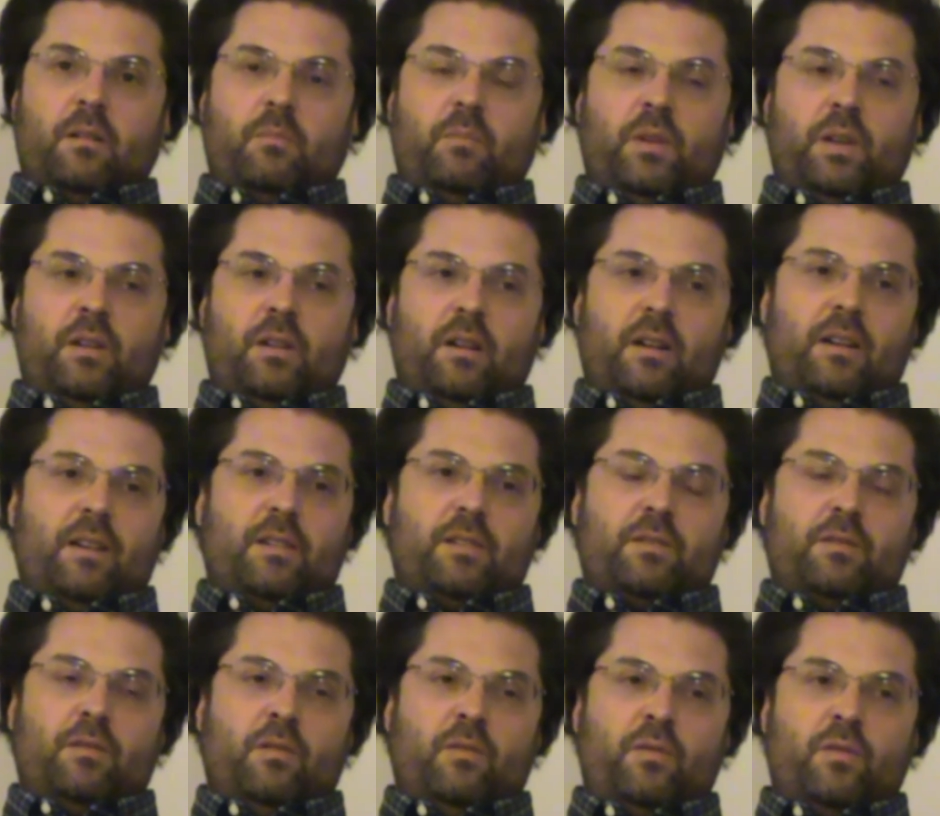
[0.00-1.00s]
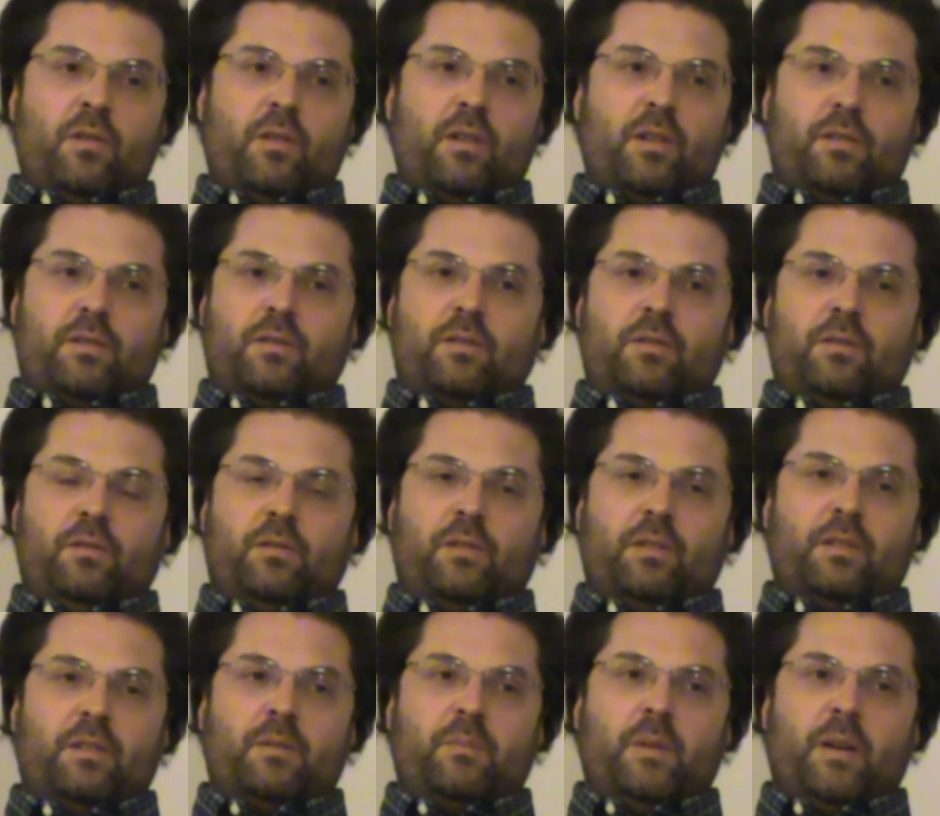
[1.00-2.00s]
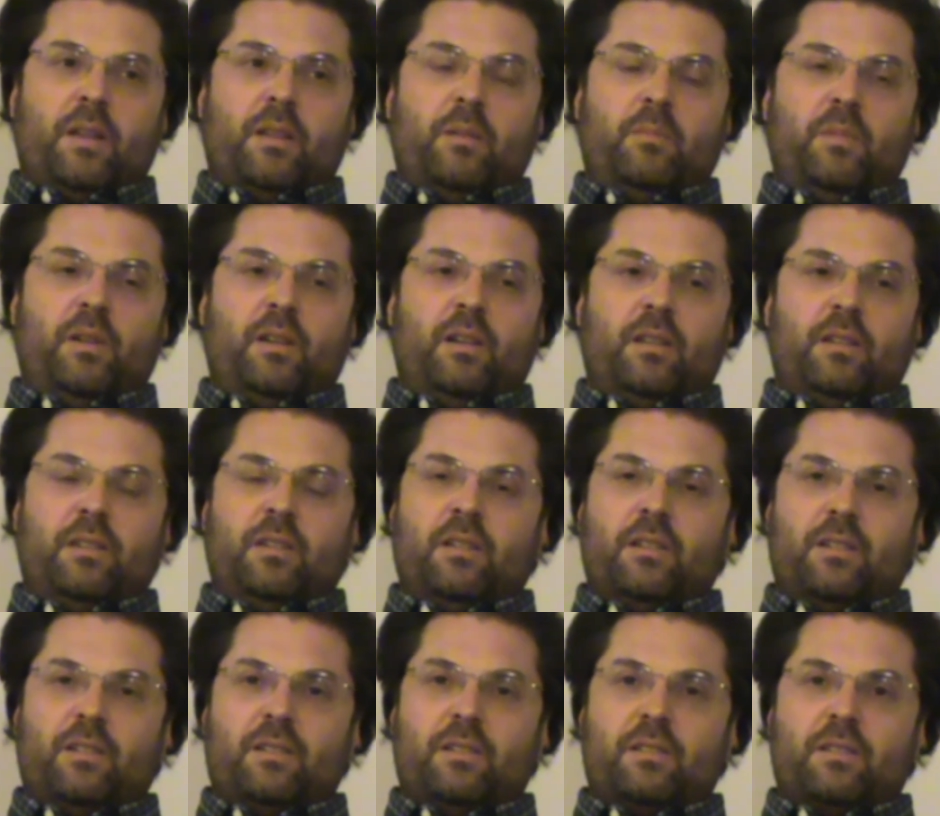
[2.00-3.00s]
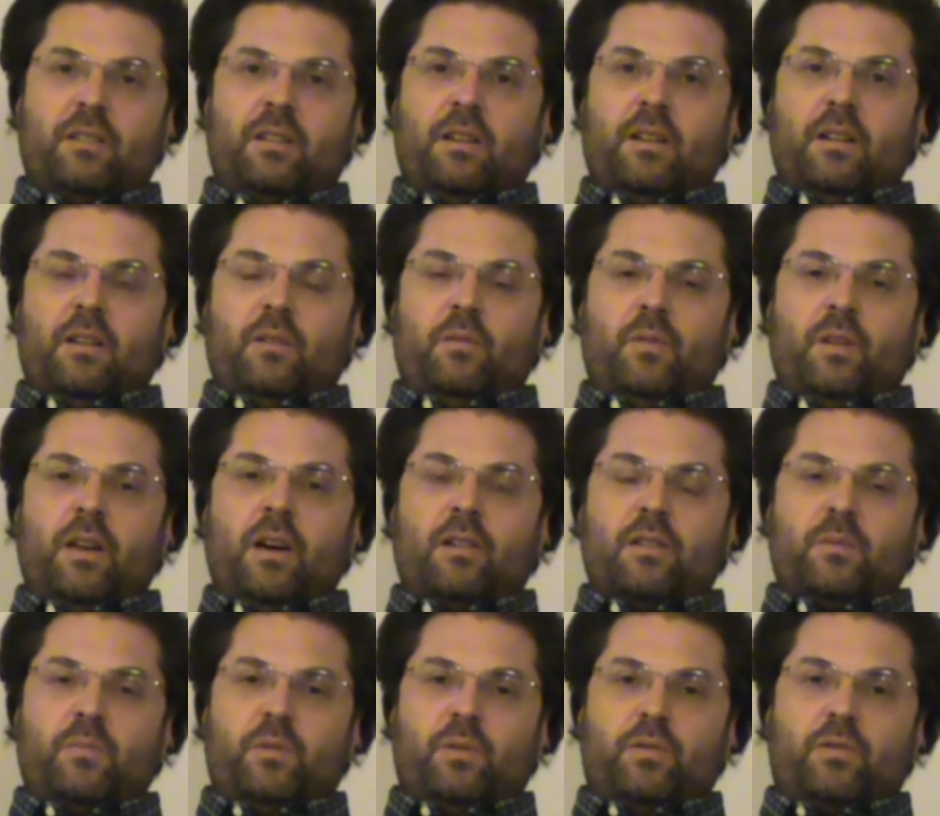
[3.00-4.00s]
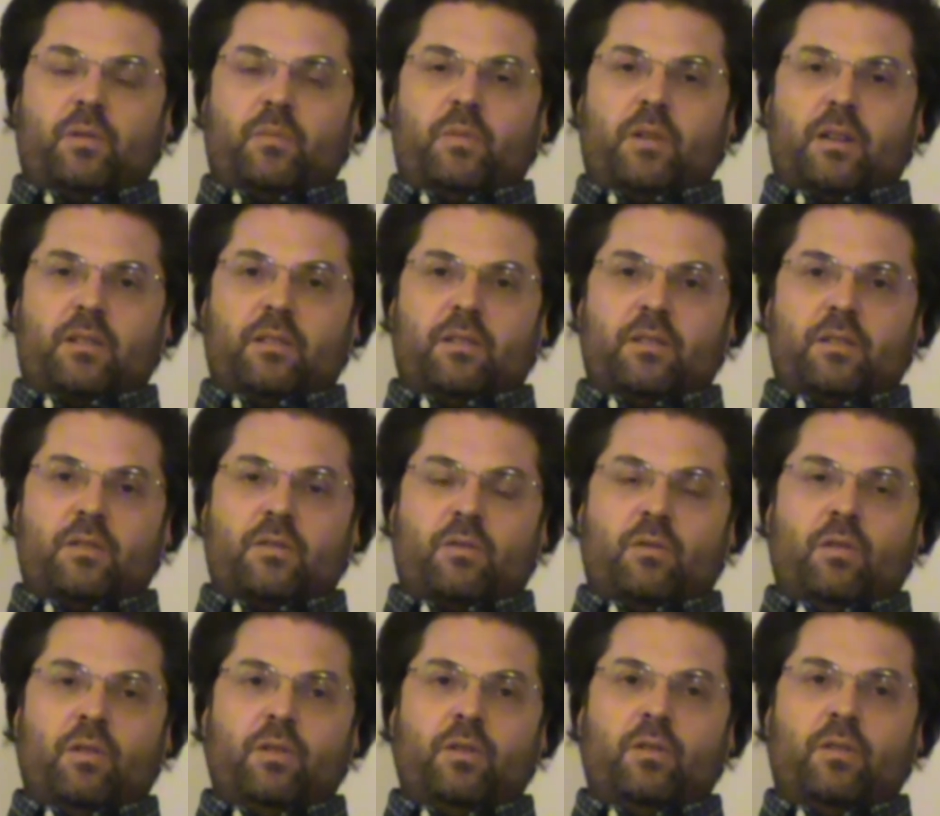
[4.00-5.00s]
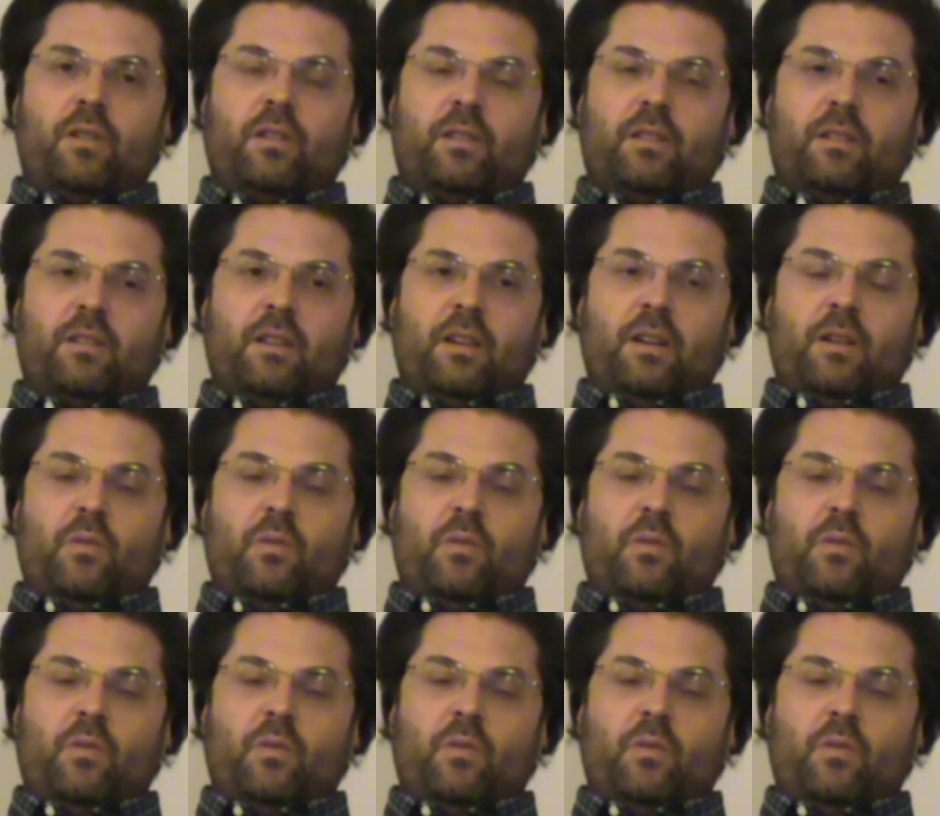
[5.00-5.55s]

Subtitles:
Because, of course, you can spend a million years without spiritual practices, or you can,